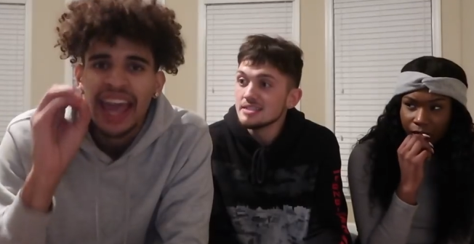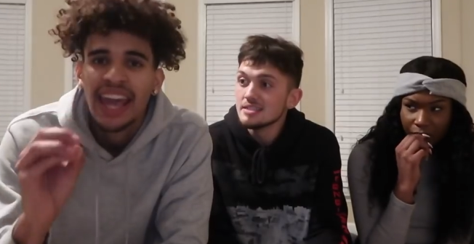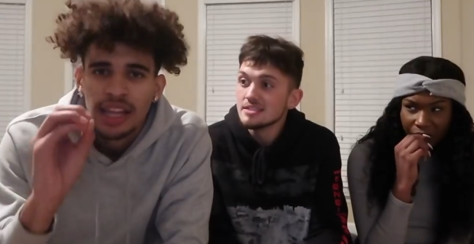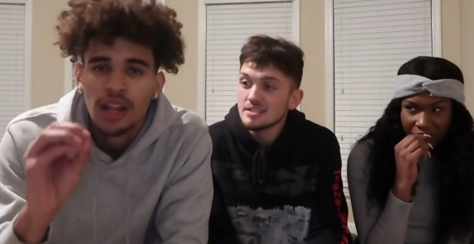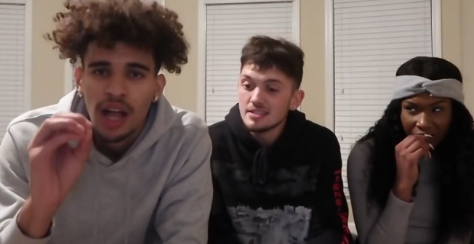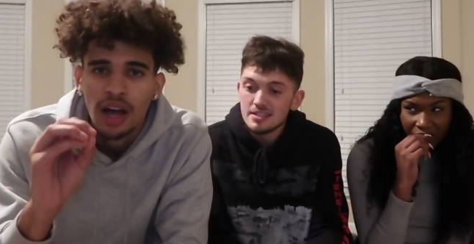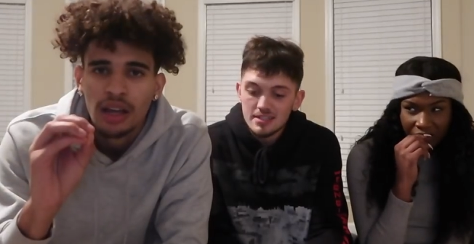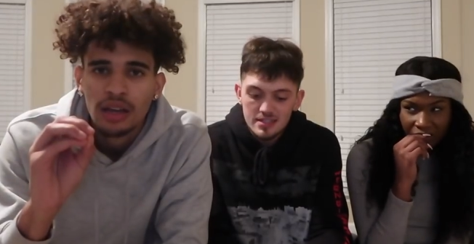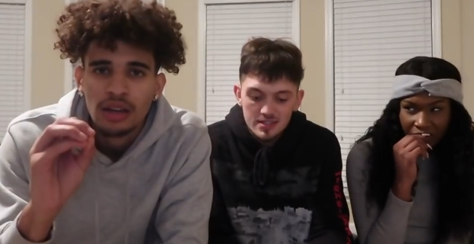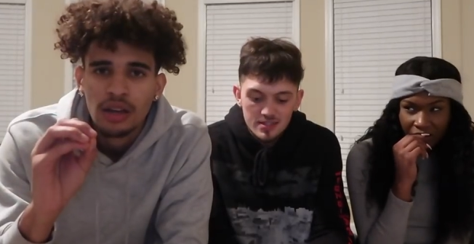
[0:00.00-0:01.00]
Speaker 1: at eight
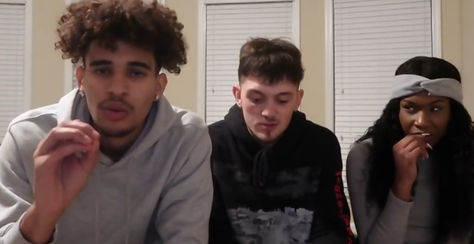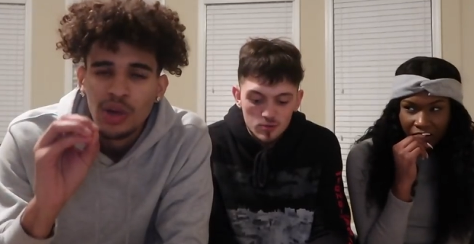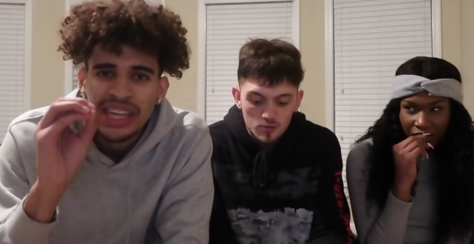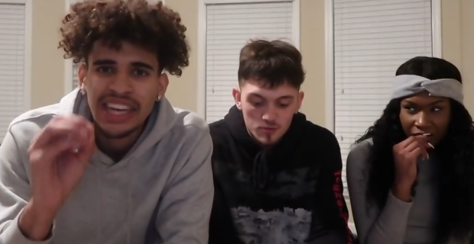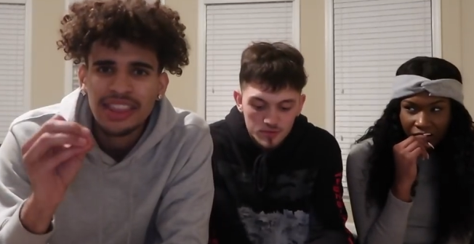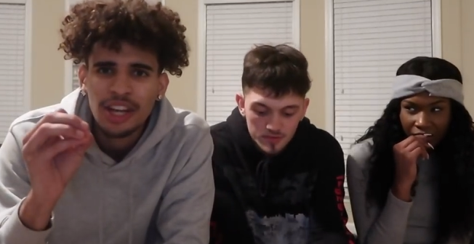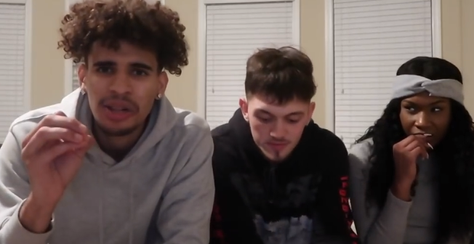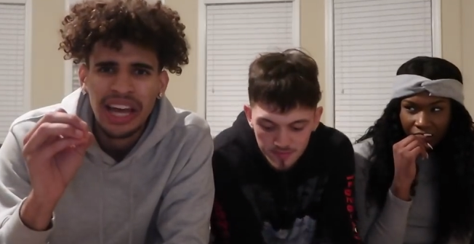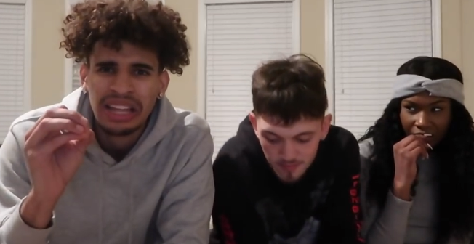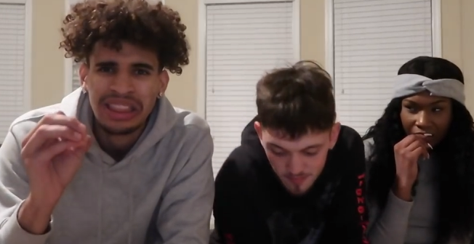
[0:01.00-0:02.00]
o'clock. We get
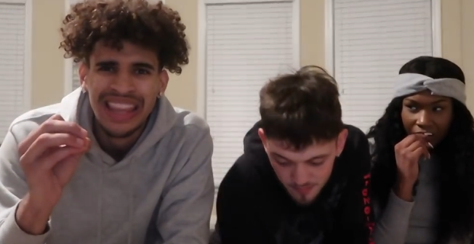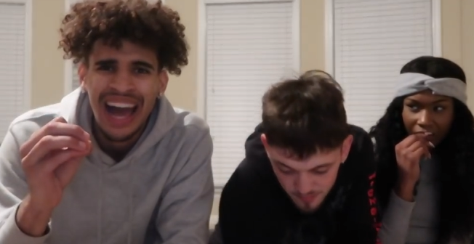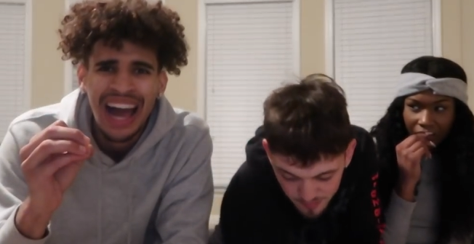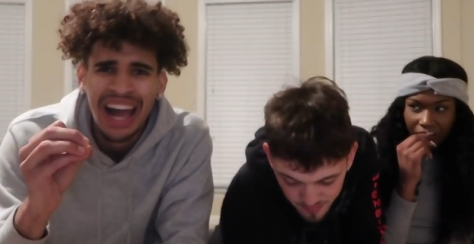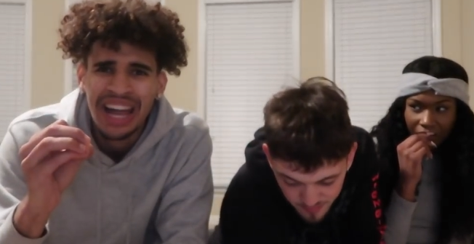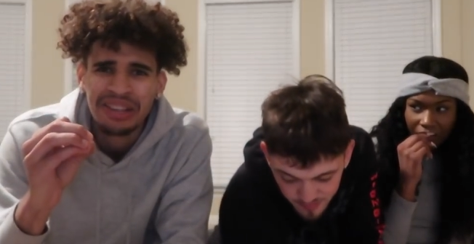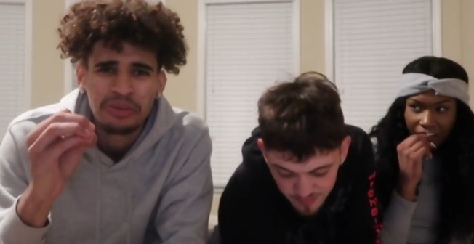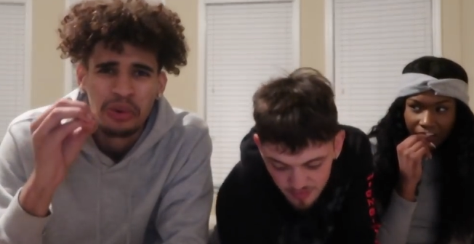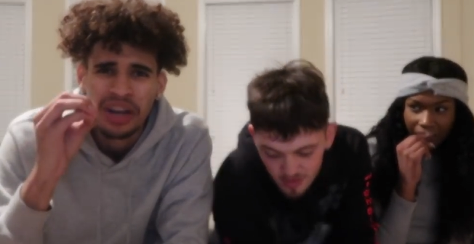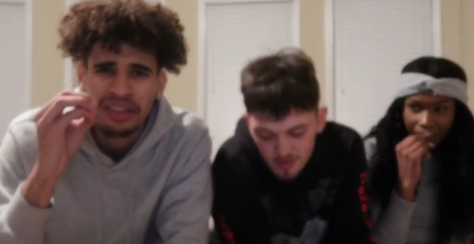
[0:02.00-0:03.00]
there like
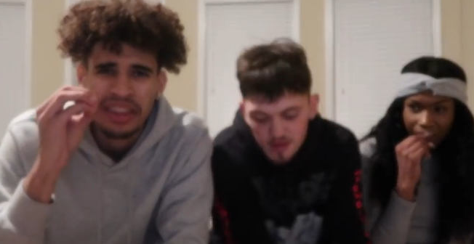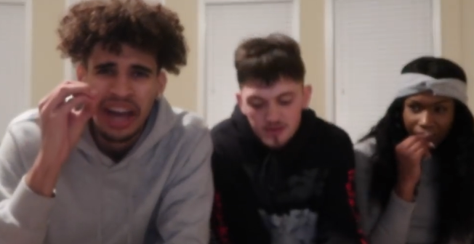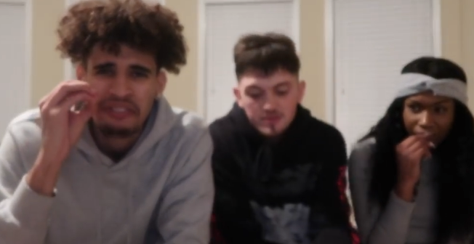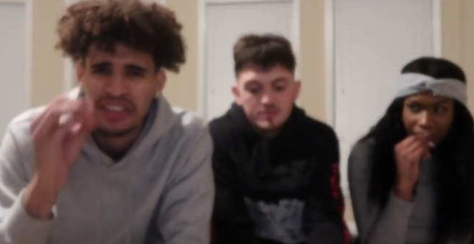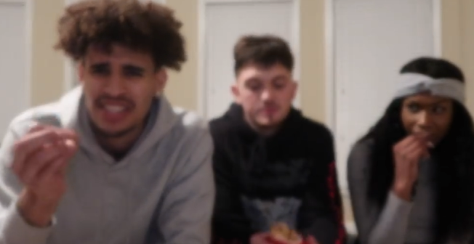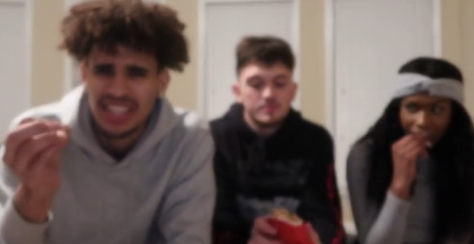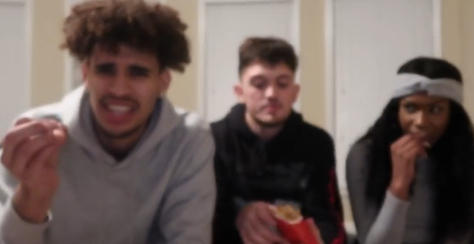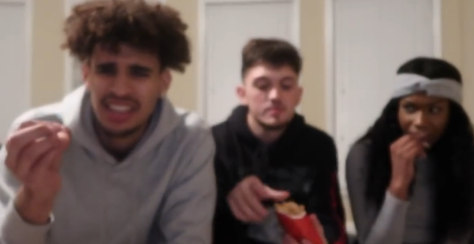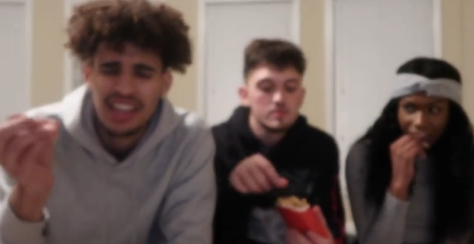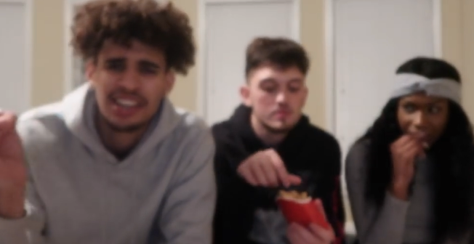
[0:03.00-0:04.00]
nine, what? Nine
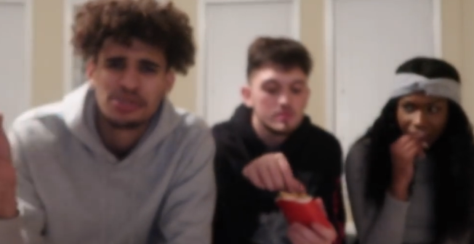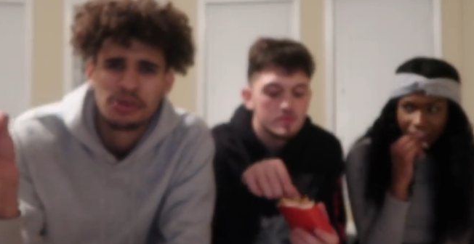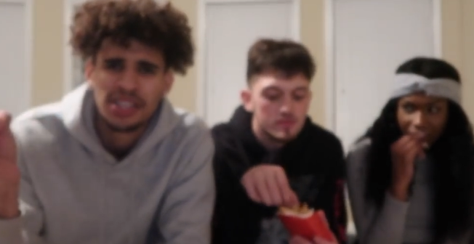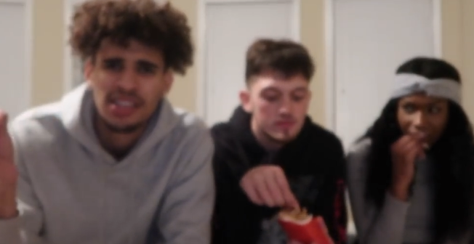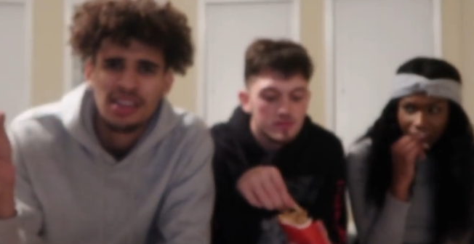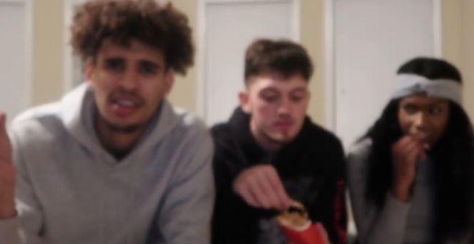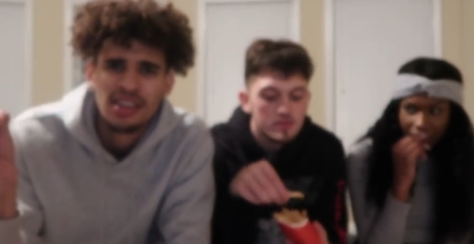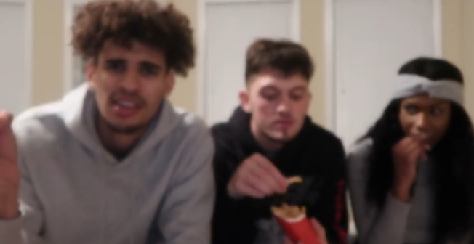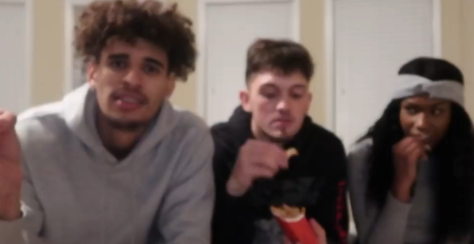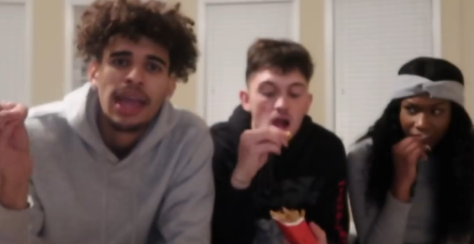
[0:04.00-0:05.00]
fifteen, nine twenty.
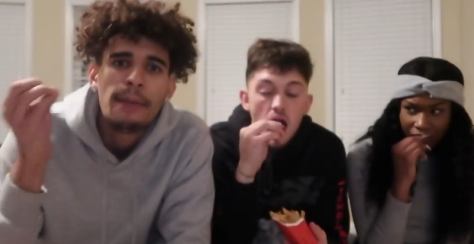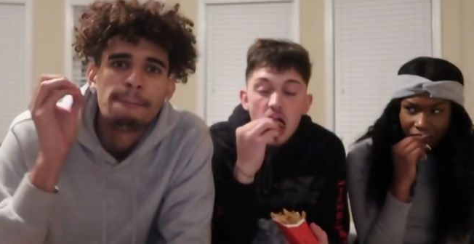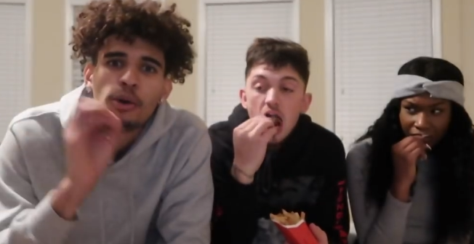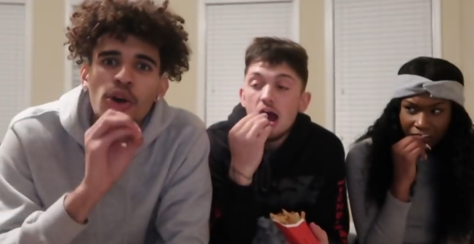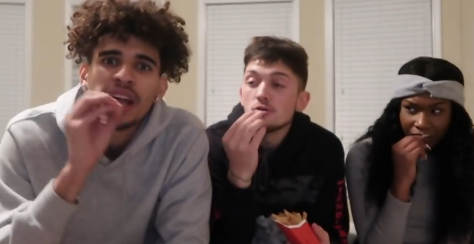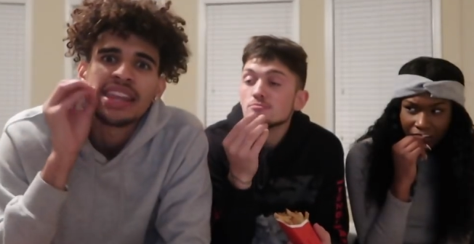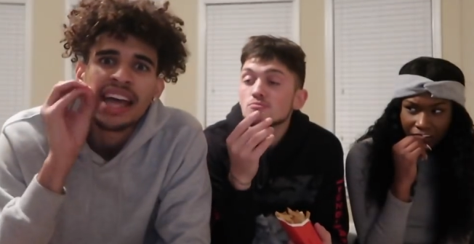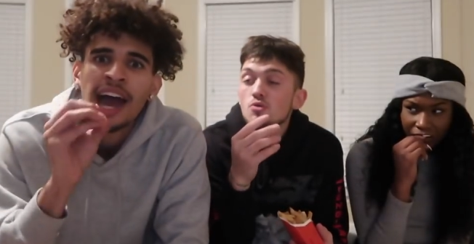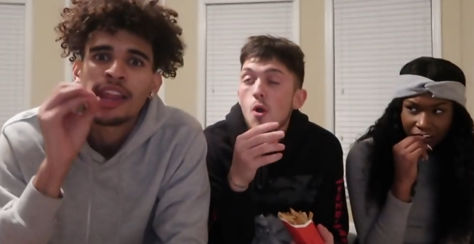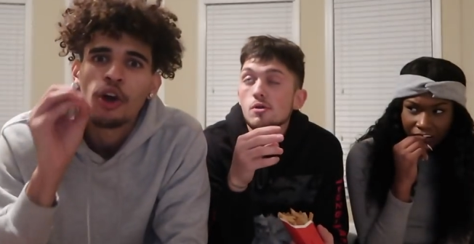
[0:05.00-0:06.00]
They board at
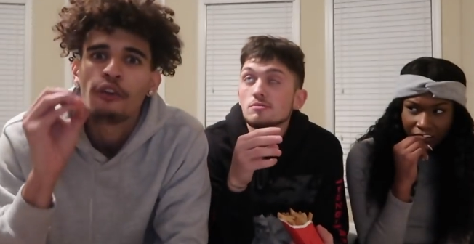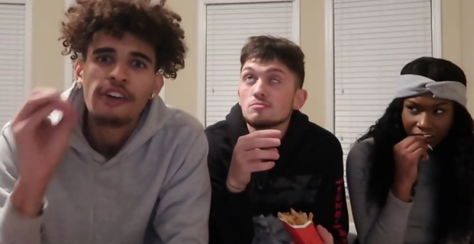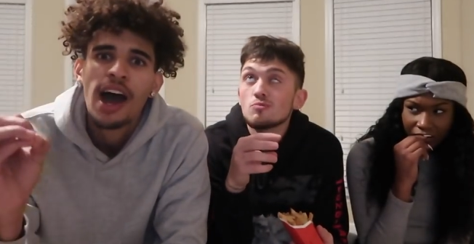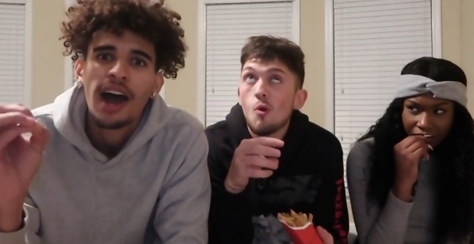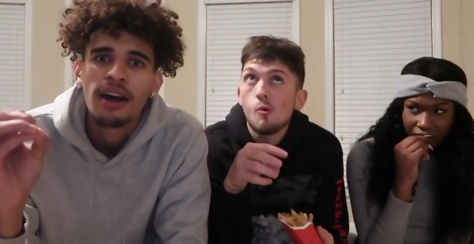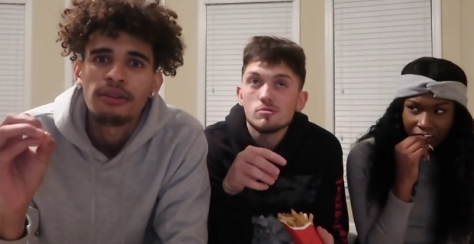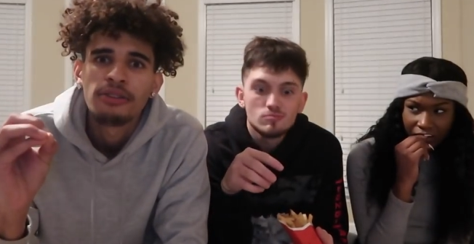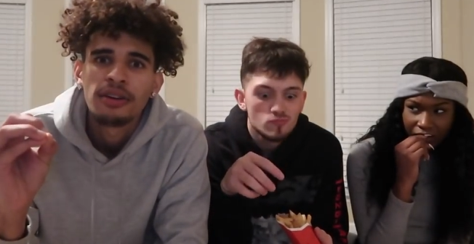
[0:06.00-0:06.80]
nine o five.